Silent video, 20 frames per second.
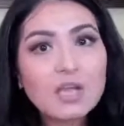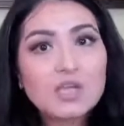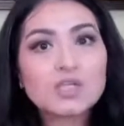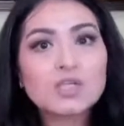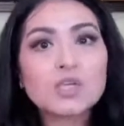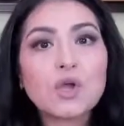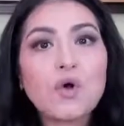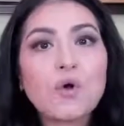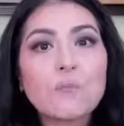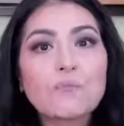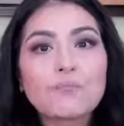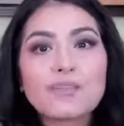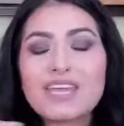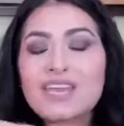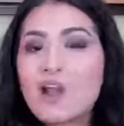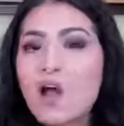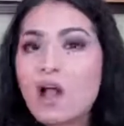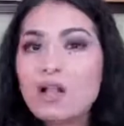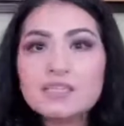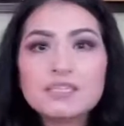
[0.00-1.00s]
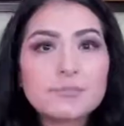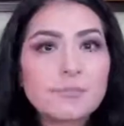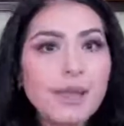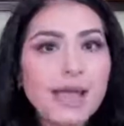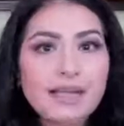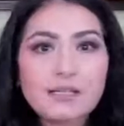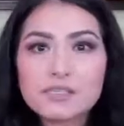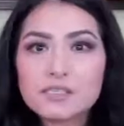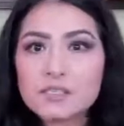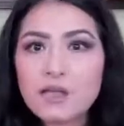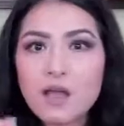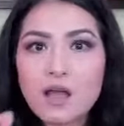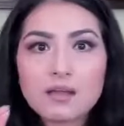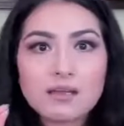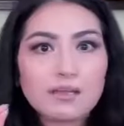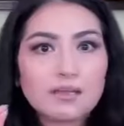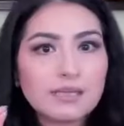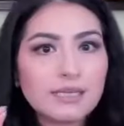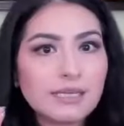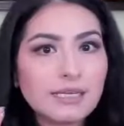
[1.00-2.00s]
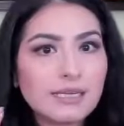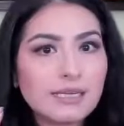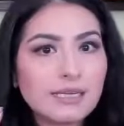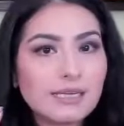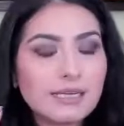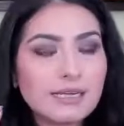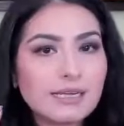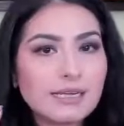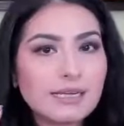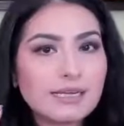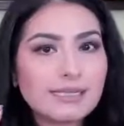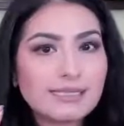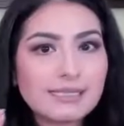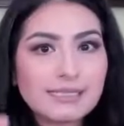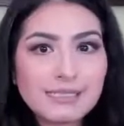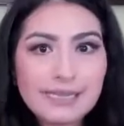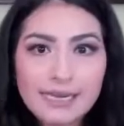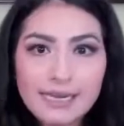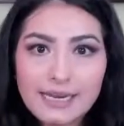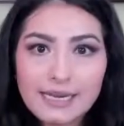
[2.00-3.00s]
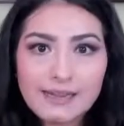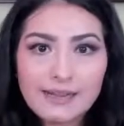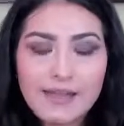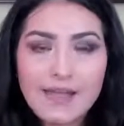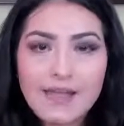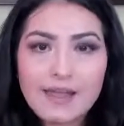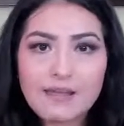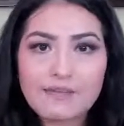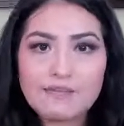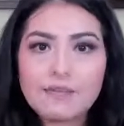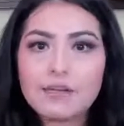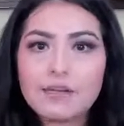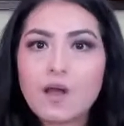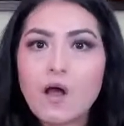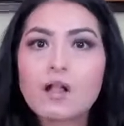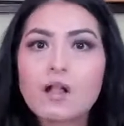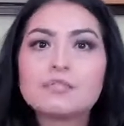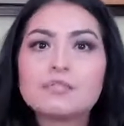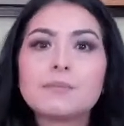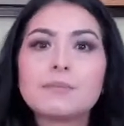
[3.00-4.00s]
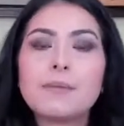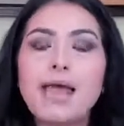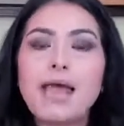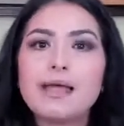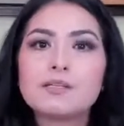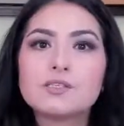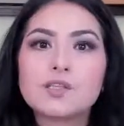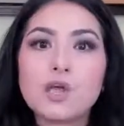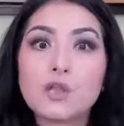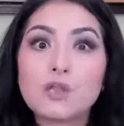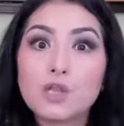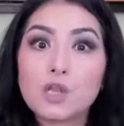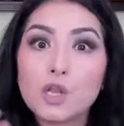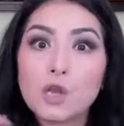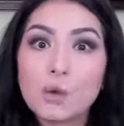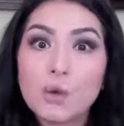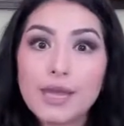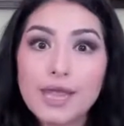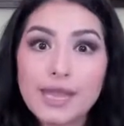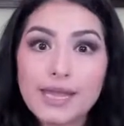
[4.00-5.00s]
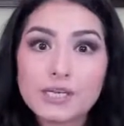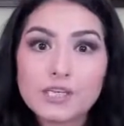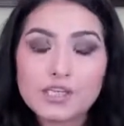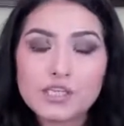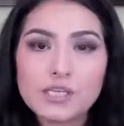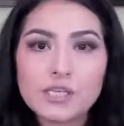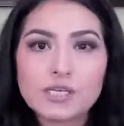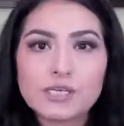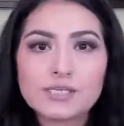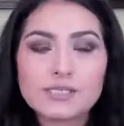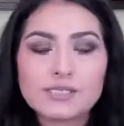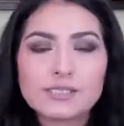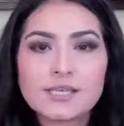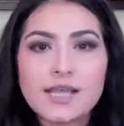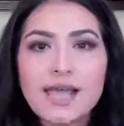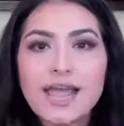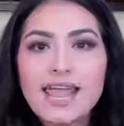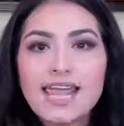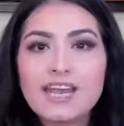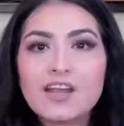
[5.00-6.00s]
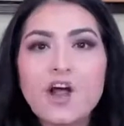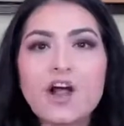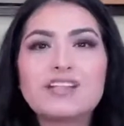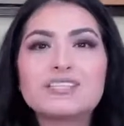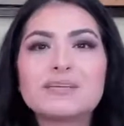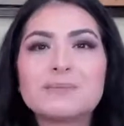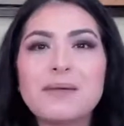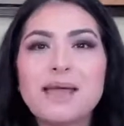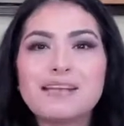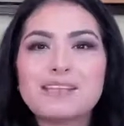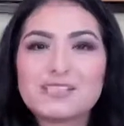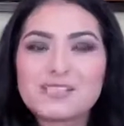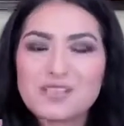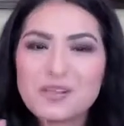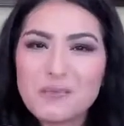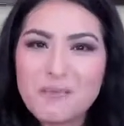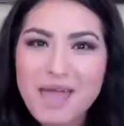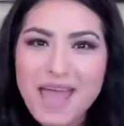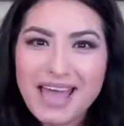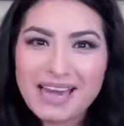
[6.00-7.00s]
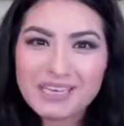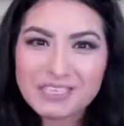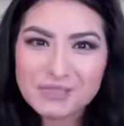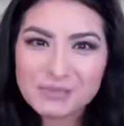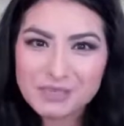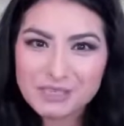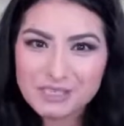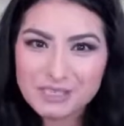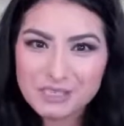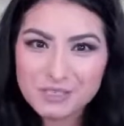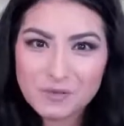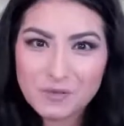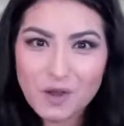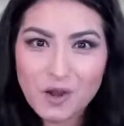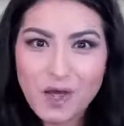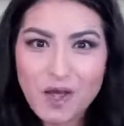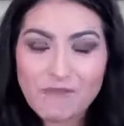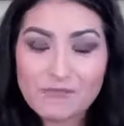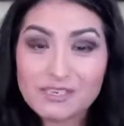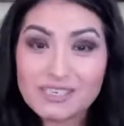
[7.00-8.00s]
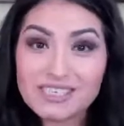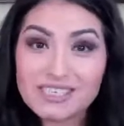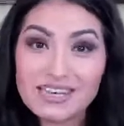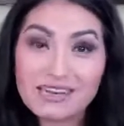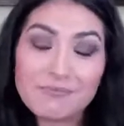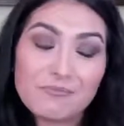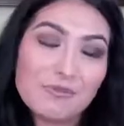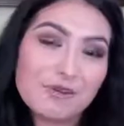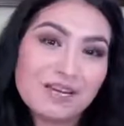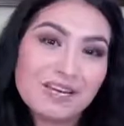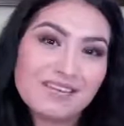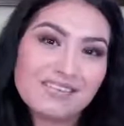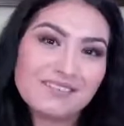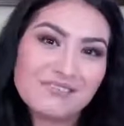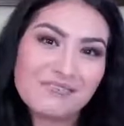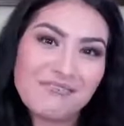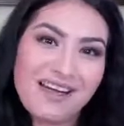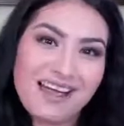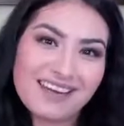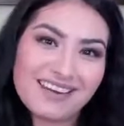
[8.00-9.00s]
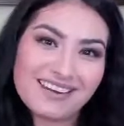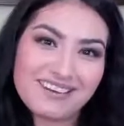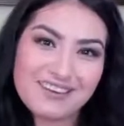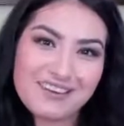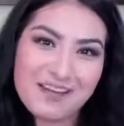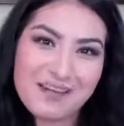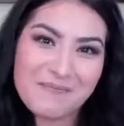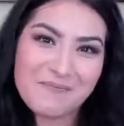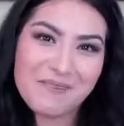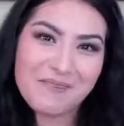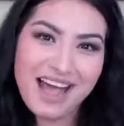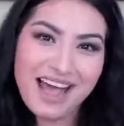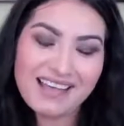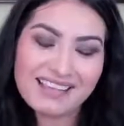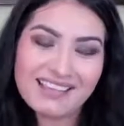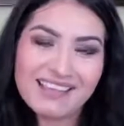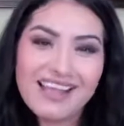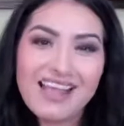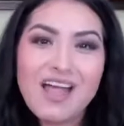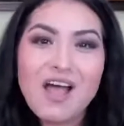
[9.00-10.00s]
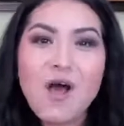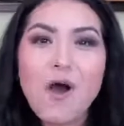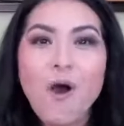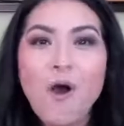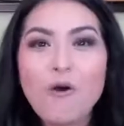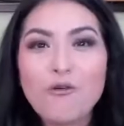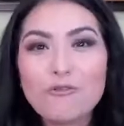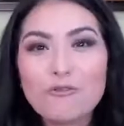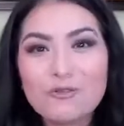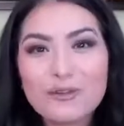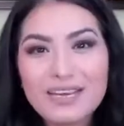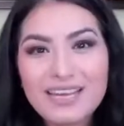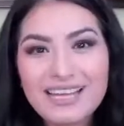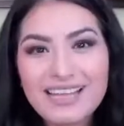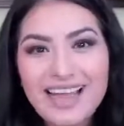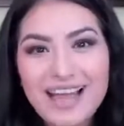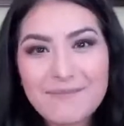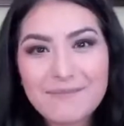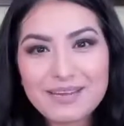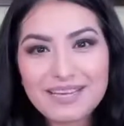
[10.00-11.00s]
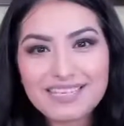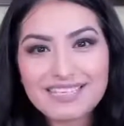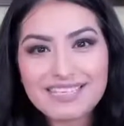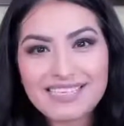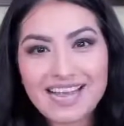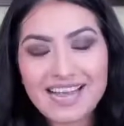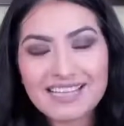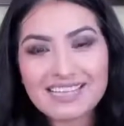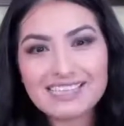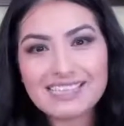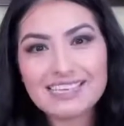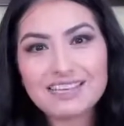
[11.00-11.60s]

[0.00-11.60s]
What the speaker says: So it all depends on the city life. It all depends on the locations. It all depends on your management as well, obviously, and predefined career path. Hopefully that makes sense.